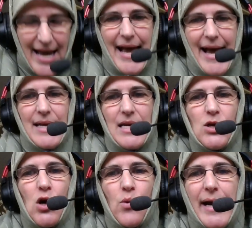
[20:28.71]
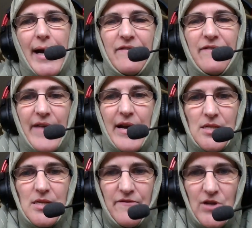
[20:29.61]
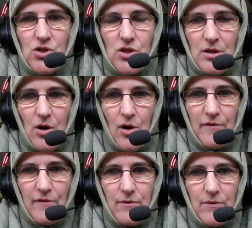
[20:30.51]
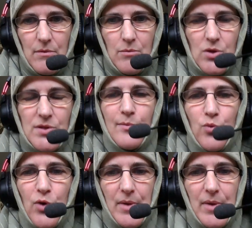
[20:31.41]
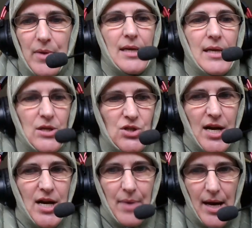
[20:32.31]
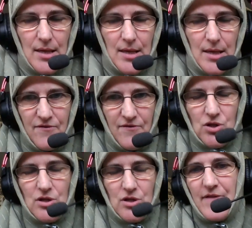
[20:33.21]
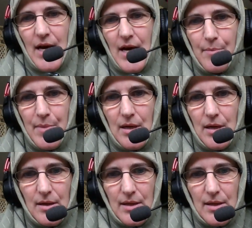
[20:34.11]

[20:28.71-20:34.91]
And in Kuwait, he found a division of Muslim women in hijab as a division of the army.